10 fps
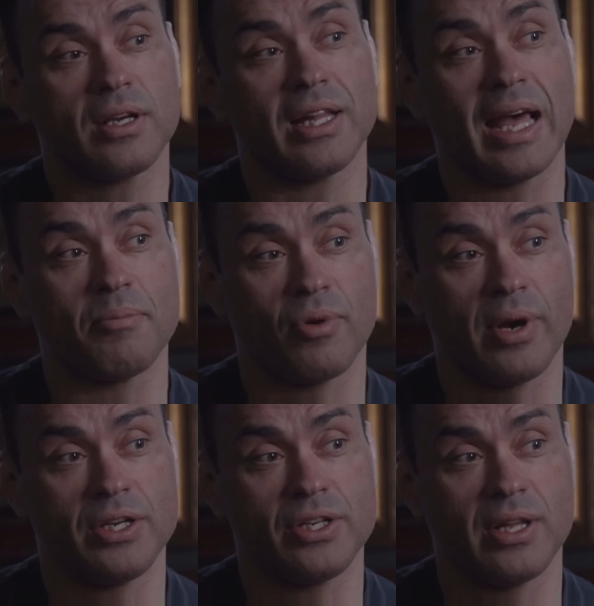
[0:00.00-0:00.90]

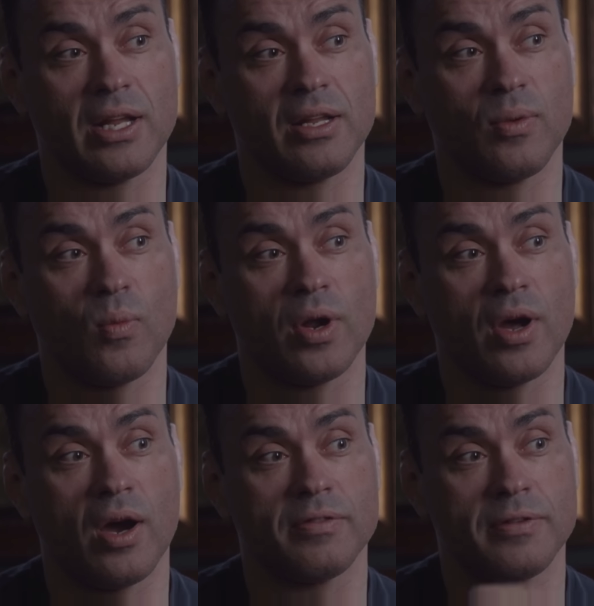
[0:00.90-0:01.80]
collaboration, that little one
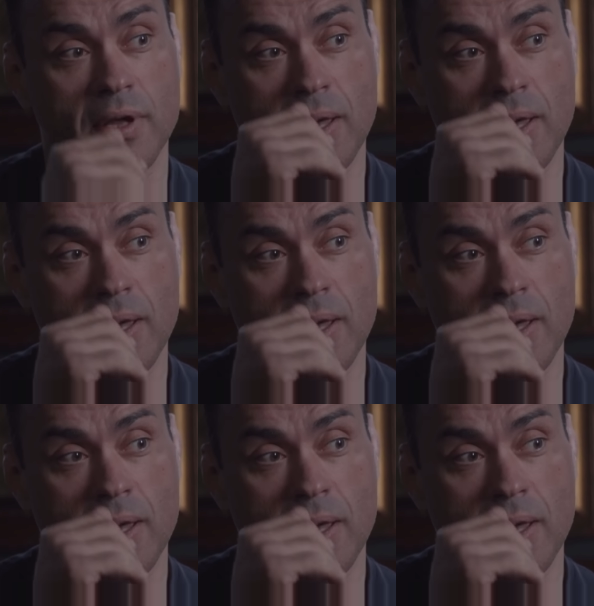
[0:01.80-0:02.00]
off.